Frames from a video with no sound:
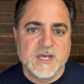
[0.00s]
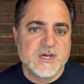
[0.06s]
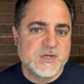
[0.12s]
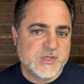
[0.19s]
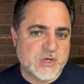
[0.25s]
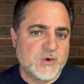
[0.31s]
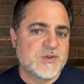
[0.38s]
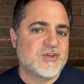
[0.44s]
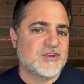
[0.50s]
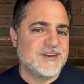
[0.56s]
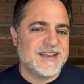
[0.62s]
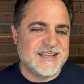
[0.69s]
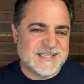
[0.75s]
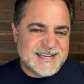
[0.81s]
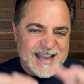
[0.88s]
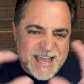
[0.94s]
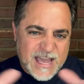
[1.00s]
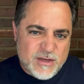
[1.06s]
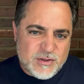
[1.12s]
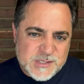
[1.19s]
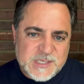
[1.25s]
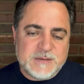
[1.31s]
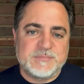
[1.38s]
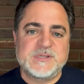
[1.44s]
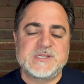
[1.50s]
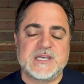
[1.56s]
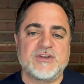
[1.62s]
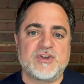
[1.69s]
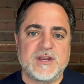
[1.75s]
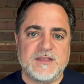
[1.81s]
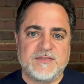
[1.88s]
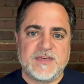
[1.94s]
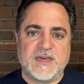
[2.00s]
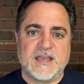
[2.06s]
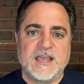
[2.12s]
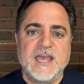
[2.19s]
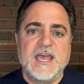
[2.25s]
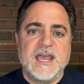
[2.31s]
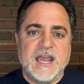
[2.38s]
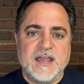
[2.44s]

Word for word: So it's an agency positioning thing.